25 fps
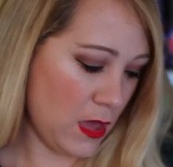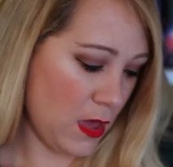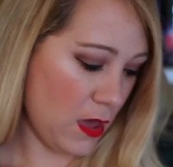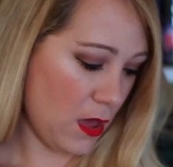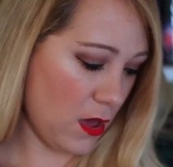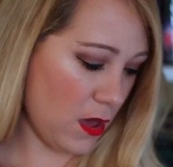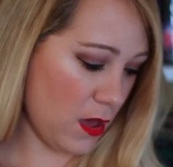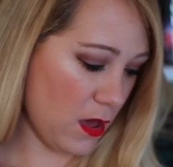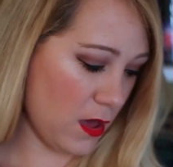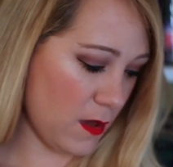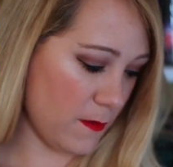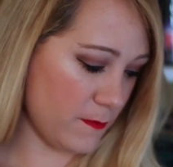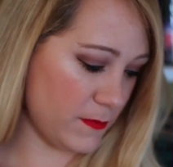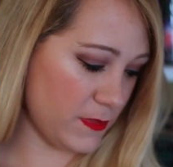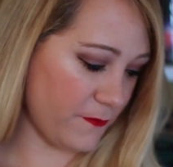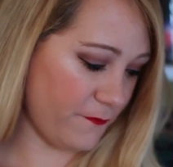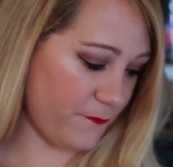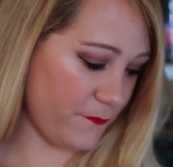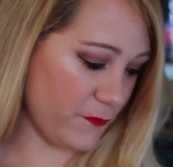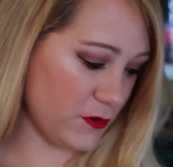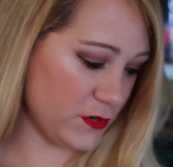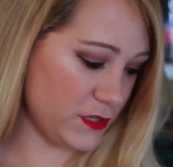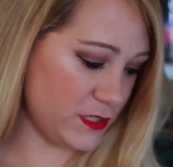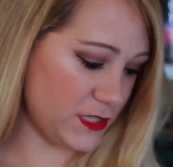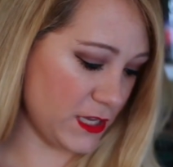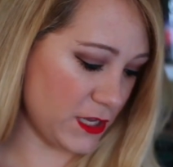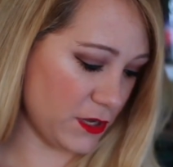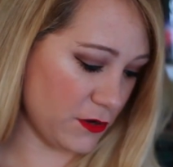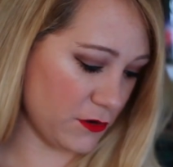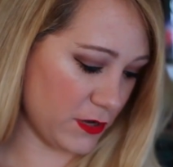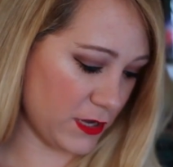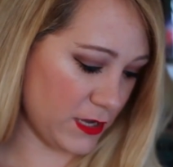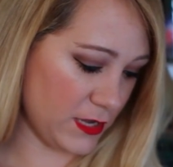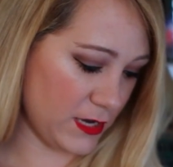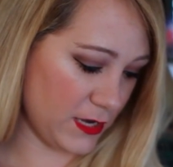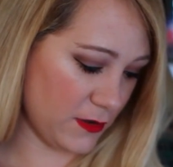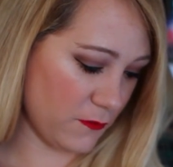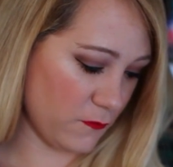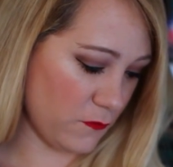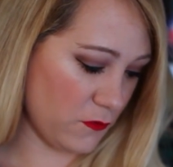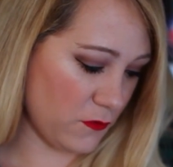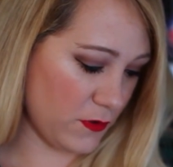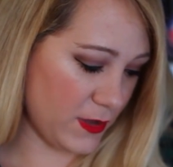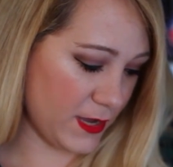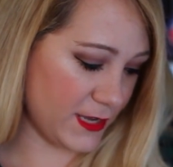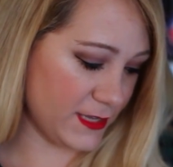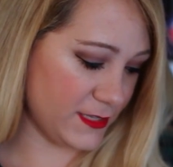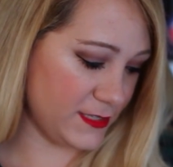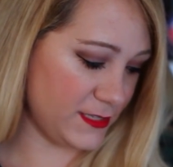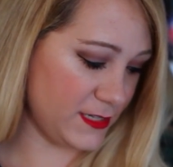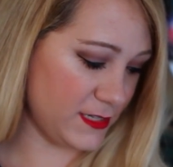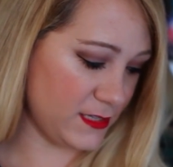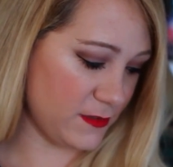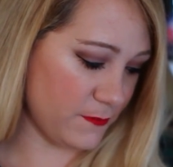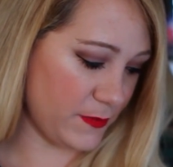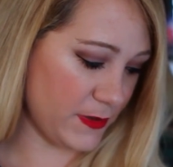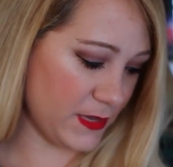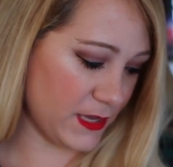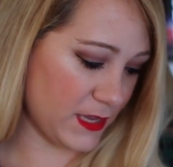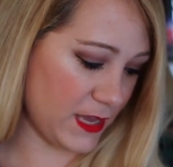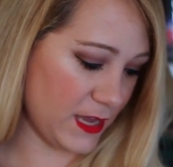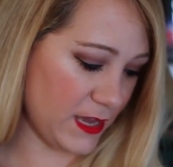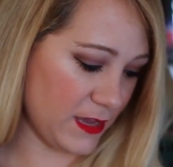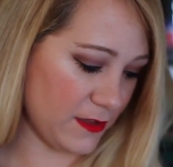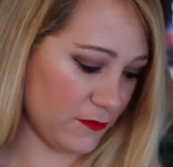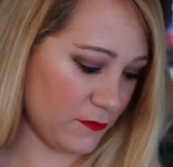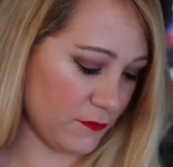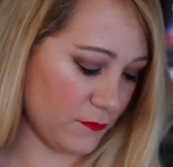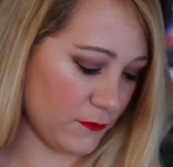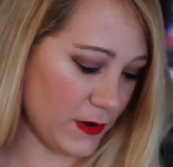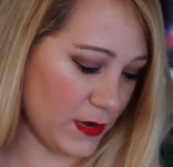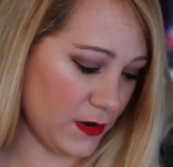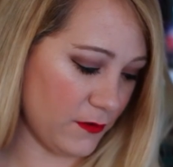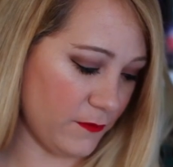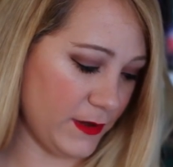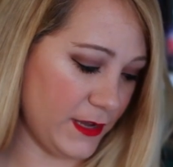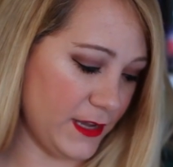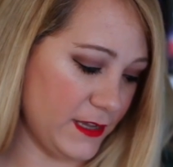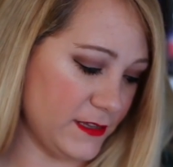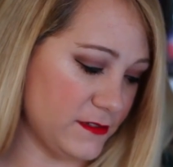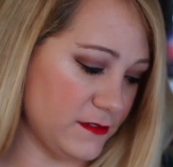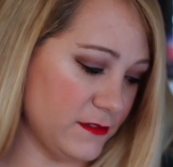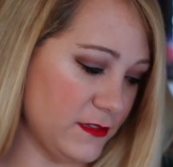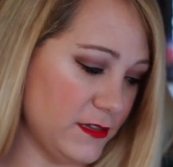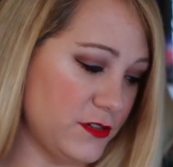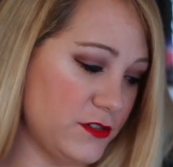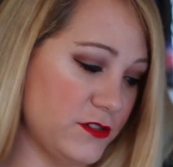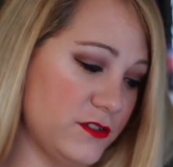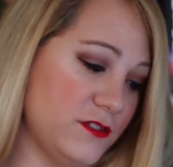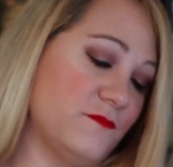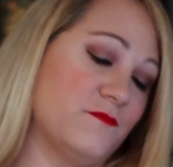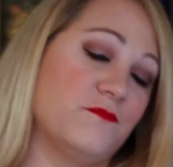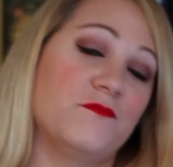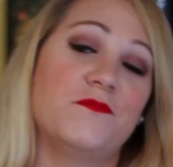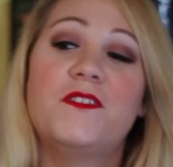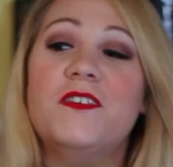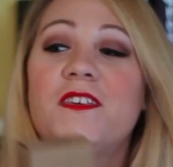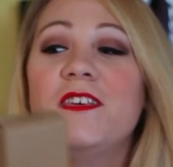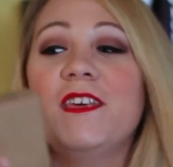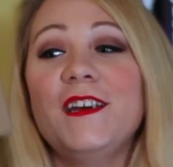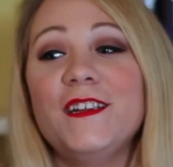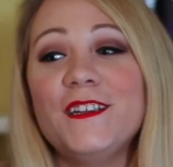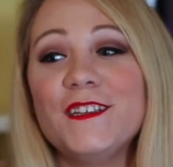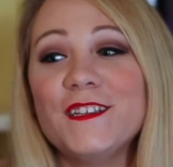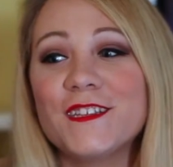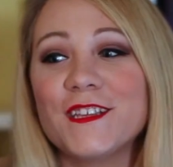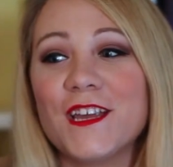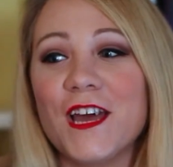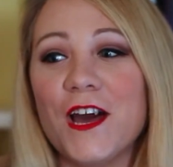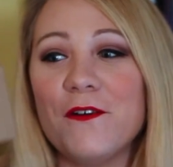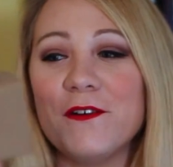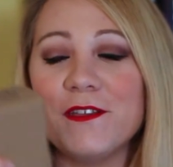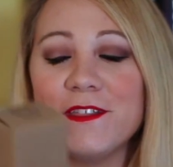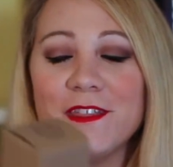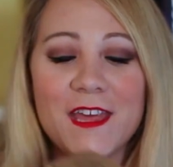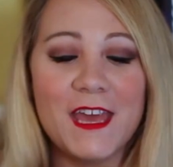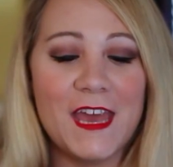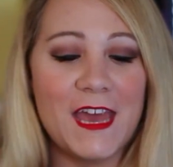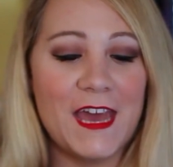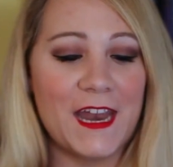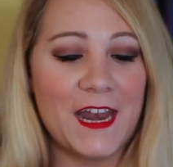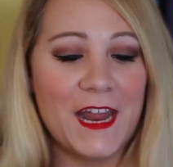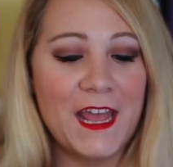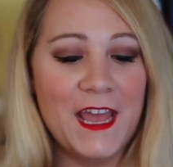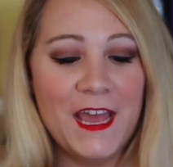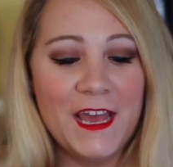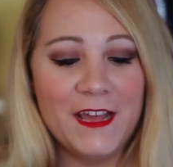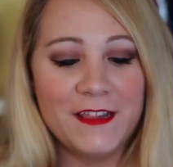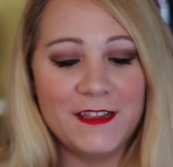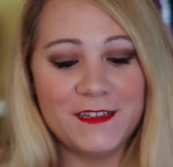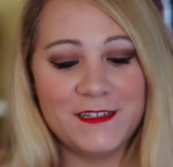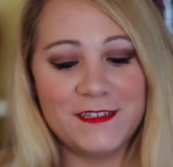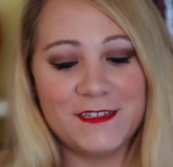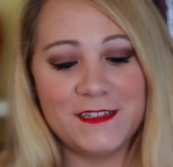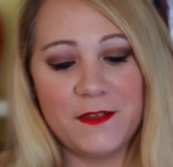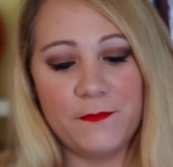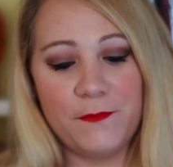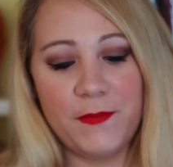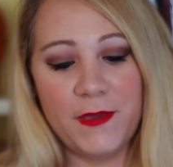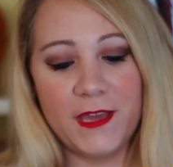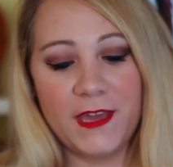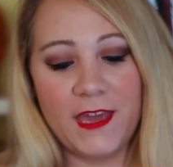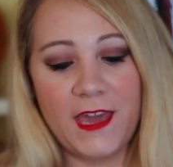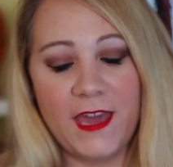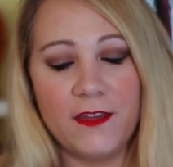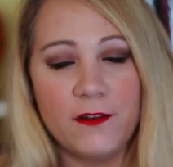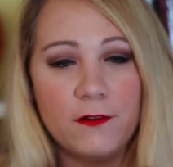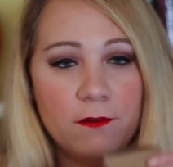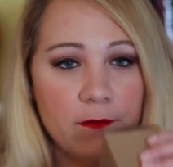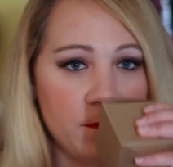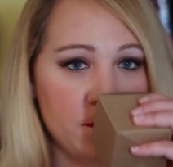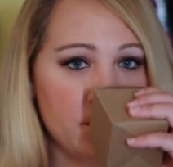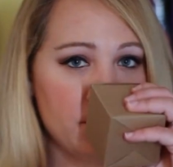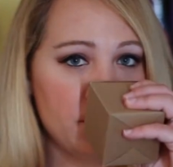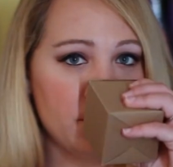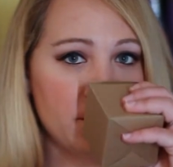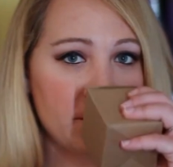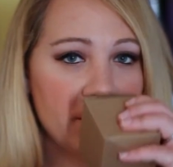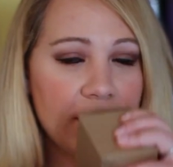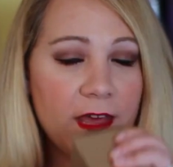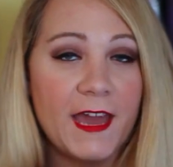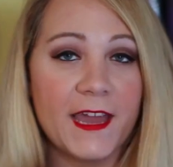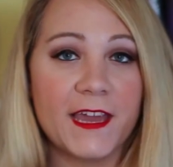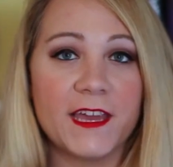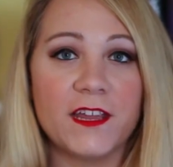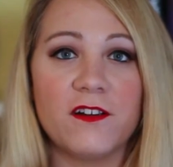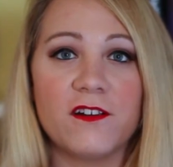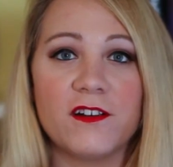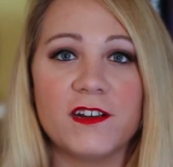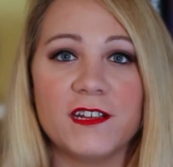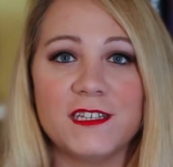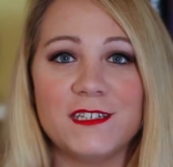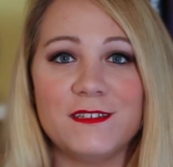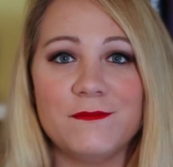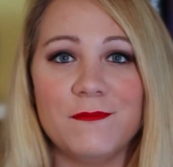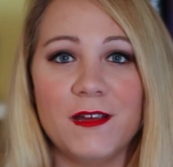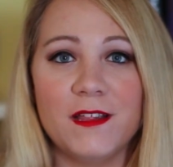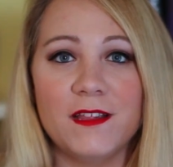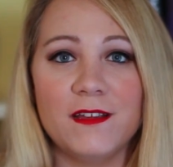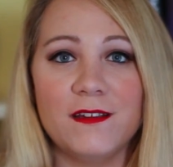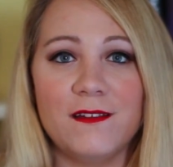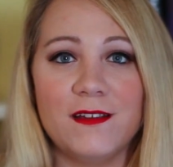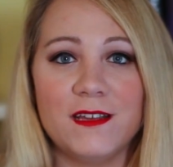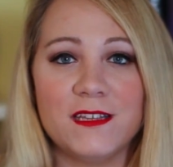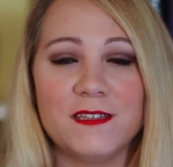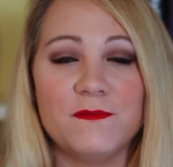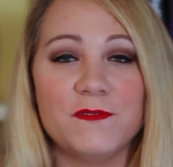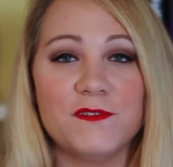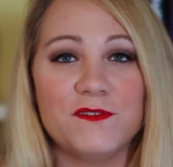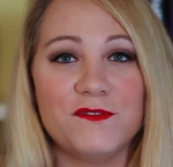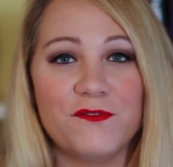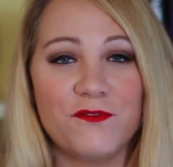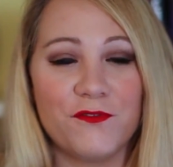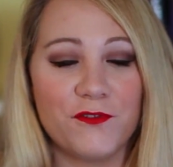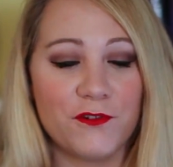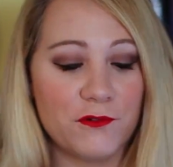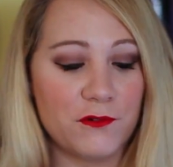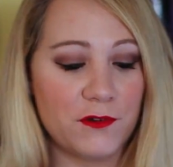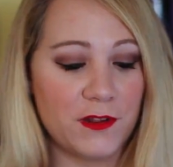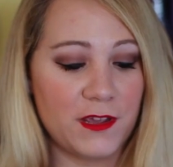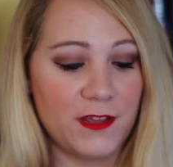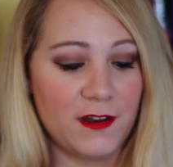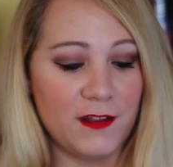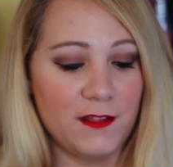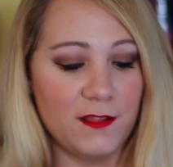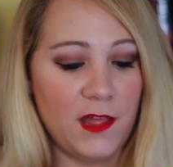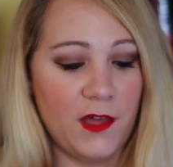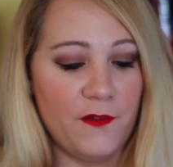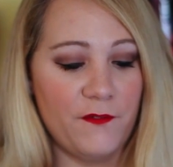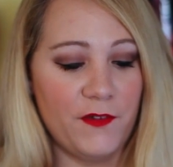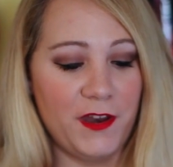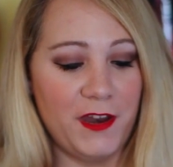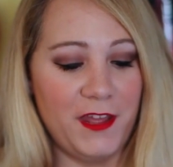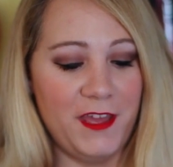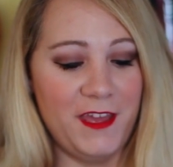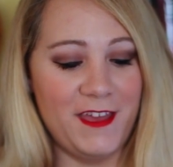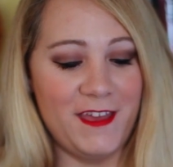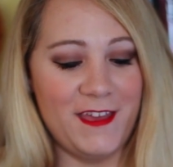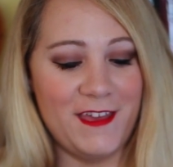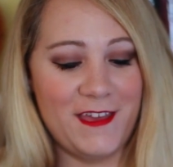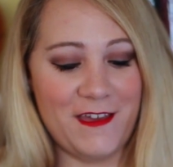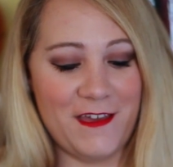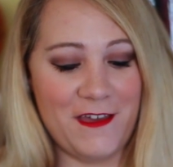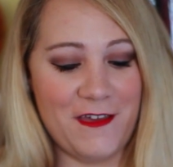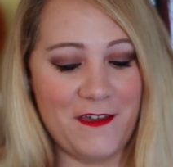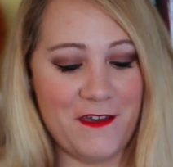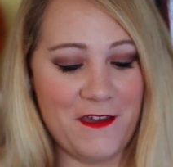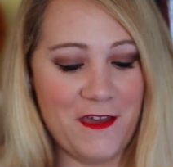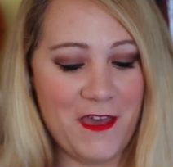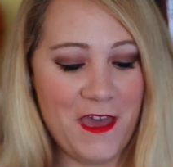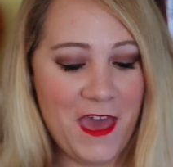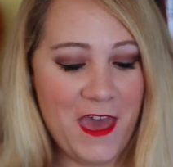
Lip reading: The first thing you're getting, well, I can see the big candle right away, so let's just go with that. This is the big candle. I can already smell it, and it smells fruity, and I love it.